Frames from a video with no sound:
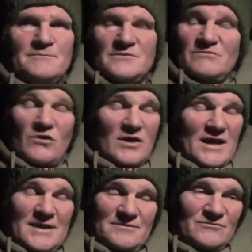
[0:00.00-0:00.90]
Right
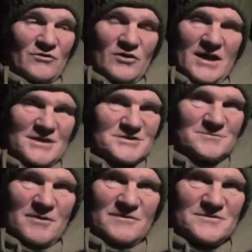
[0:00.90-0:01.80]
hand
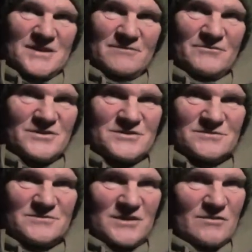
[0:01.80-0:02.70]
spot for some
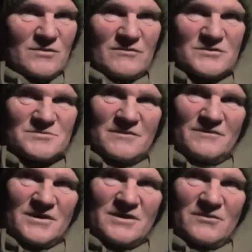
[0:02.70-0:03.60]
reason. Don't know whether it was my
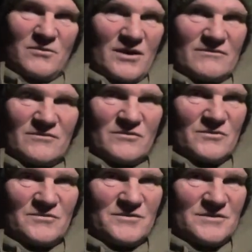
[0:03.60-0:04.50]
feet or whatever
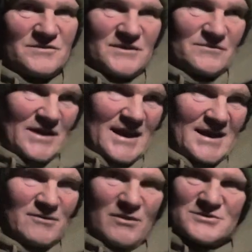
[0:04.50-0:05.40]
the different
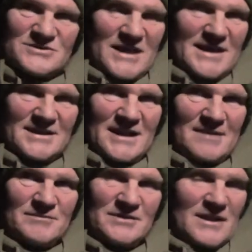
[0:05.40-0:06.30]
angle I was standing at,
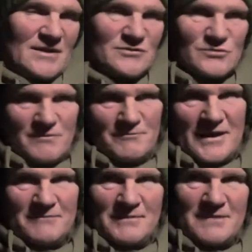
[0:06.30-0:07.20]
but yeah, those went
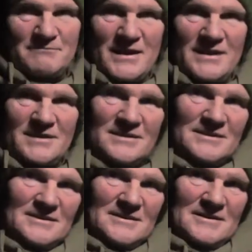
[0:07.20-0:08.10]
bang bang bang.
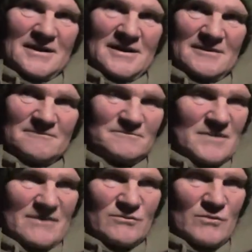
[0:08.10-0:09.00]

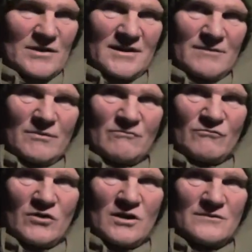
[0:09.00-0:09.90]
Every one of them went
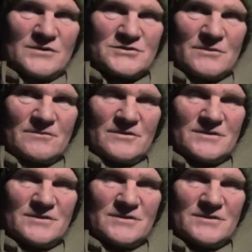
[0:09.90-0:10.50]
right over the top of it.